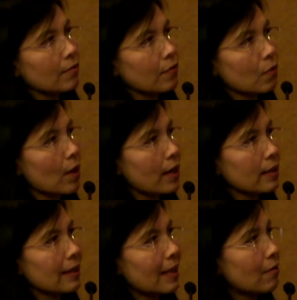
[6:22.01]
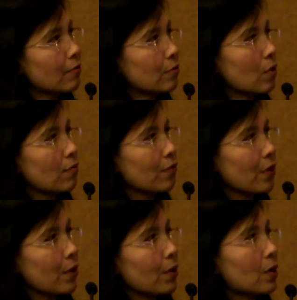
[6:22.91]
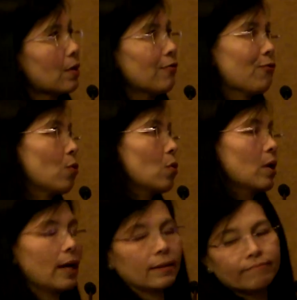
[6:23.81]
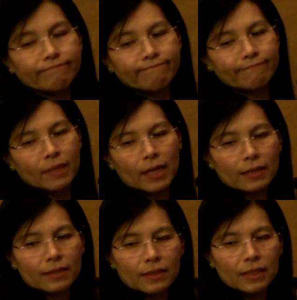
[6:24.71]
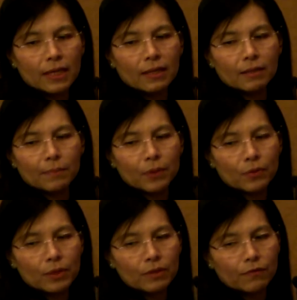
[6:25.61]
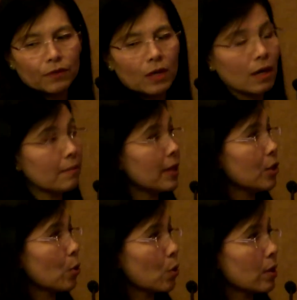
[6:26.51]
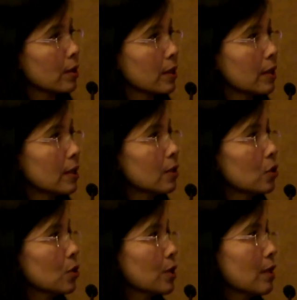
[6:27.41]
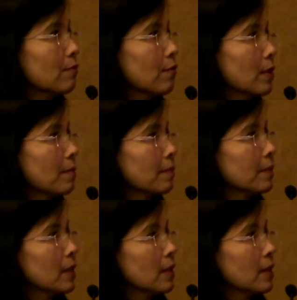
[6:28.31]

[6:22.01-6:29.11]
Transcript: variety level of care for an extended period of time in order to give them